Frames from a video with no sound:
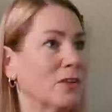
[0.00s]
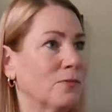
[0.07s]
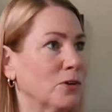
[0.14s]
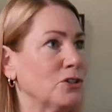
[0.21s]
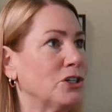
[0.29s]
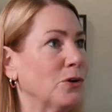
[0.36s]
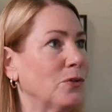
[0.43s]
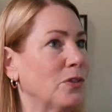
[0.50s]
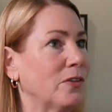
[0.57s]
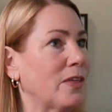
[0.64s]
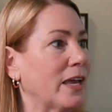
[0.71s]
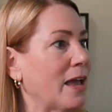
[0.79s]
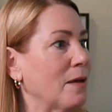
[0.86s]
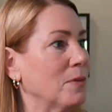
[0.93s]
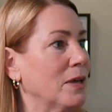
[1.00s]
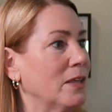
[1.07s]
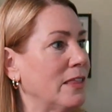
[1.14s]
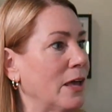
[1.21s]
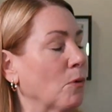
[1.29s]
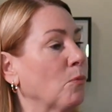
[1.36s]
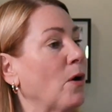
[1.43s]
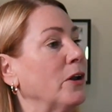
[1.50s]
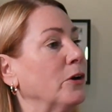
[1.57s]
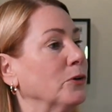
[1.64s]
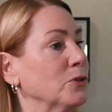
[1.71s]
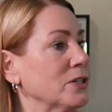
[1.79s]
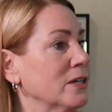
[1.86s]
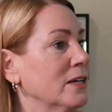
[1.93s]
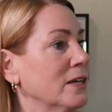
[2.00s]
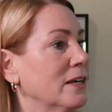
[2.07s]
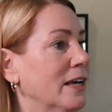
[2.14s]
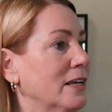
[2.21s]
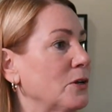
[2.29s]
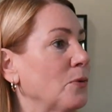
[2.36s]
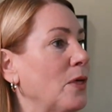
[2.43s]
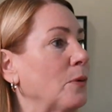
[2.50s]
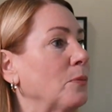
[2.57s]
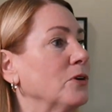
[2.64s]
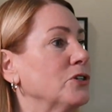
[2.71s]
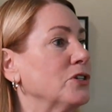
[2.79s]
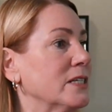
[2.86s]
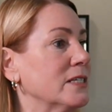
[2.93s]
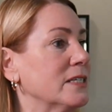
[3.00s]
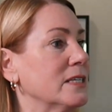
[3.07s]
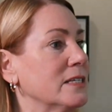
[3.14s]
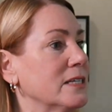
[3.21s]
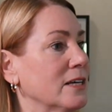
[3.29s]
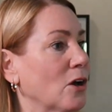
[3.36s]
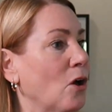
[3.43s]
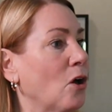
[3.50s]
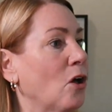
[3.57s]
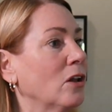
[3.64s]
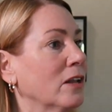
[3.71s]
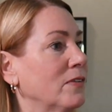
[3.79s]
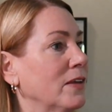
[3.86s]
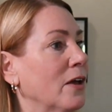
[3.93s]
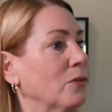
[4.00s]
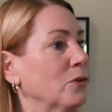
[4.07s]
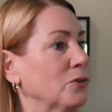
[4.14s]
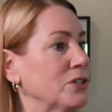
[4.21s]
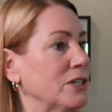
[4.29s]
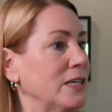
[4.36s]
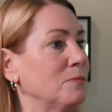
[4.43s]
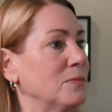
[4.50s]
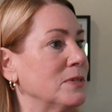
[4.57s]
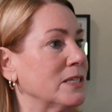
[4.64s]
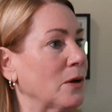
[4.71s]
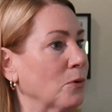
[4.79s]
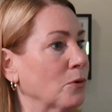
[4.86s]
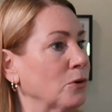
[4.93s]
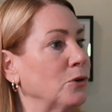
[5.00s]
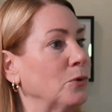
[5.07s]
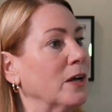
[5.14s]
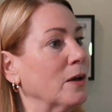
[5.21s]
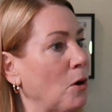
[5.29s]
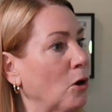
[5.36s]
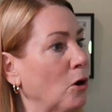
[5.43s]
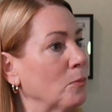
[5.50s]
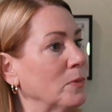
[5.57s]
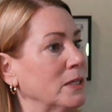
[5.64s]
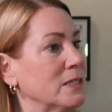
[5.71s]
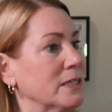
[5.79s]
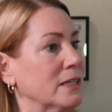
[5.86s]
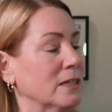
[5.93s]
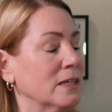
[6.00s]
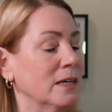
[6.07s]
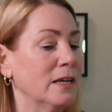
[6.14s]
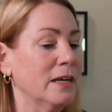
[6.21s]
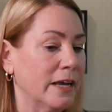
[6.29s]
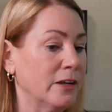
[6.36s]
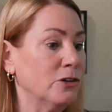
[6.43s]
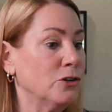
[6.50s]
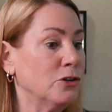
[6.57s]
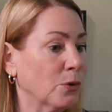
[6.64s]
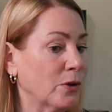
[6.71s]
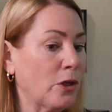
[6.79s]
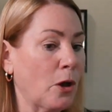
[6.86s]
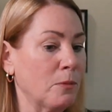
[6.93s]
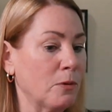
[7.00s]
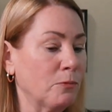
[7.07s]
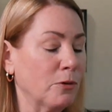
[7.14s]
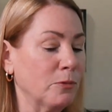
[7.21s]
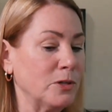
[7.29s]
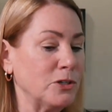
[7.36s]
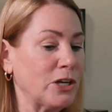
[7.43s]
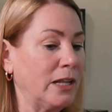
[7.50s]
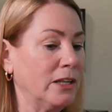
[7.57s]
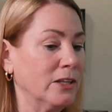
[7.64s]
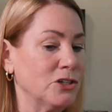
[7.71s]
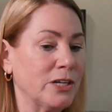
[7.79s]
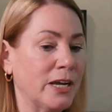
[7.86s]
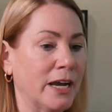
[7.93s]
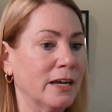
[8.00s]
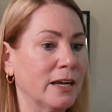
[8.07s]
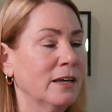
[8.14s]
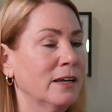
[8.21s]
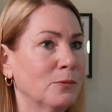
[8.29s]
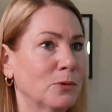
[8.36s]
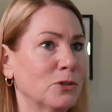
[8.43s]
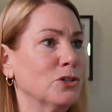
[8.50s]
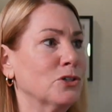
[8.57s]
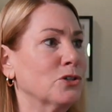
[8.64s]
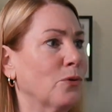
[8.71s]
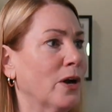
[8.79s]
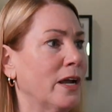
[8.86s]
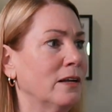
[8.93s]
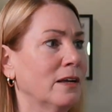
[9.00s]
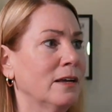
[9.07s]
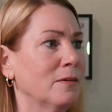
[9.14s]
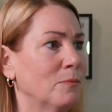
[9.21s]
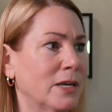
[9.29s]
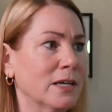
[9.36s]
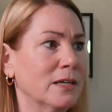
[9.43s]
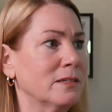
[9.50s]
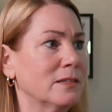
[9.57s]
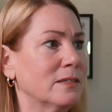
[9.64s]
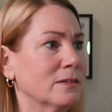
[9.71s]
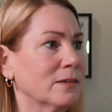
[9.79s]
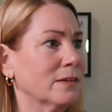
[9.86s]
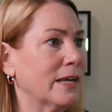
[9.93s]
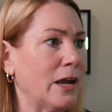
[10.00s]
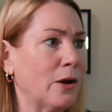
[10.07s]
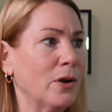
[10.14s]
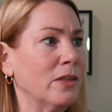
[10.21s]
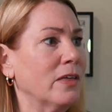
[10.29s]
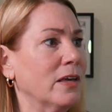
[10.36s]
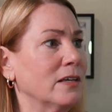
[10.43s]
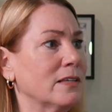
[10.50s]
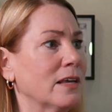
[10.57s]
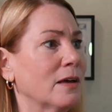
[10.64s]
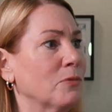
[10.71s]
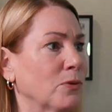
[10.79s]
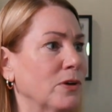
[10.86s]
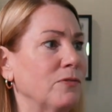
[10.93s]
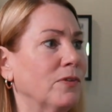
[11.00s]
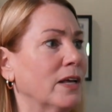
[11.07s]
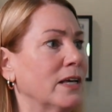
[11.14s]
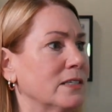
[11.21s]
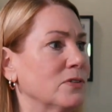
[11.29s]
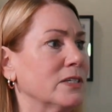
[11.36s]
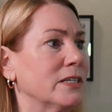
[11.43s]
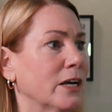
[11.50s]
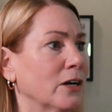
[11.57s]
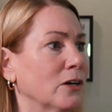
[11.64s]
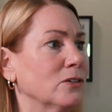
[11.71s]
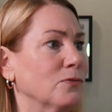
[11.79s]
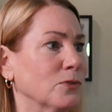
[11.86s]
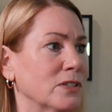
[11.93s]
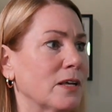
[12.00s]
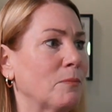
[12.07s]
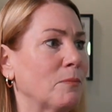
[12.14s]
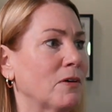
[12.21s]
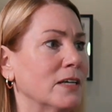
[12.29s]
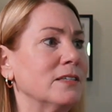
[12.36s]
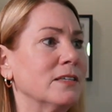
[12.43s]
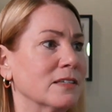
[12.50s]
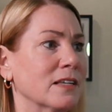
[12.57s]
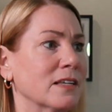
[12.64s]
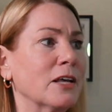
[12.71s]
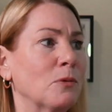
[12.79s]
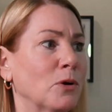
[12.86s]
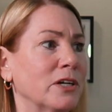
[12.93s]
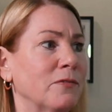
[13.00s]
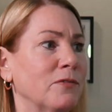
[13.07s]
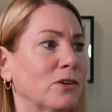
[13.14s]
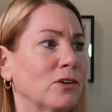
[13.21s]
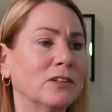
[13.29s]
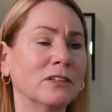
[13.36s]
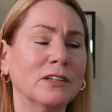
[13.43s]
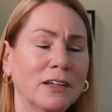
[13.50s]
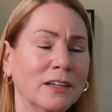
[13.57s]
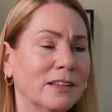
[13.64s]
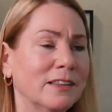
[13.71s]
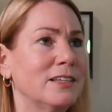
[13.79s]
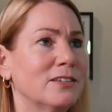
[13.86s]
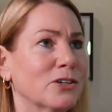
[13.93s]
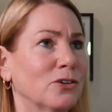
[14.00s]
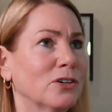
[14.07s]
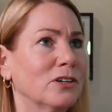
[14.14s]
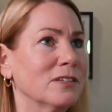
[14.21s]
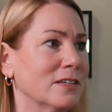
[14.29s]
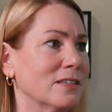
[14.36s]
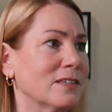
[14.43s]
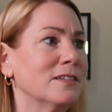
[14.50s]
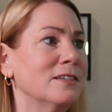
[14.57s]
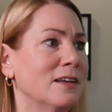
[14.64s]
the first year that they came in, they were runners. And so they were just assisting all of the other teams that were doing apartments during the Home Improvement Challenge Day, which is great, because carrying things up 3 flights of stairs for some of us is a little more difficult. These girls, it's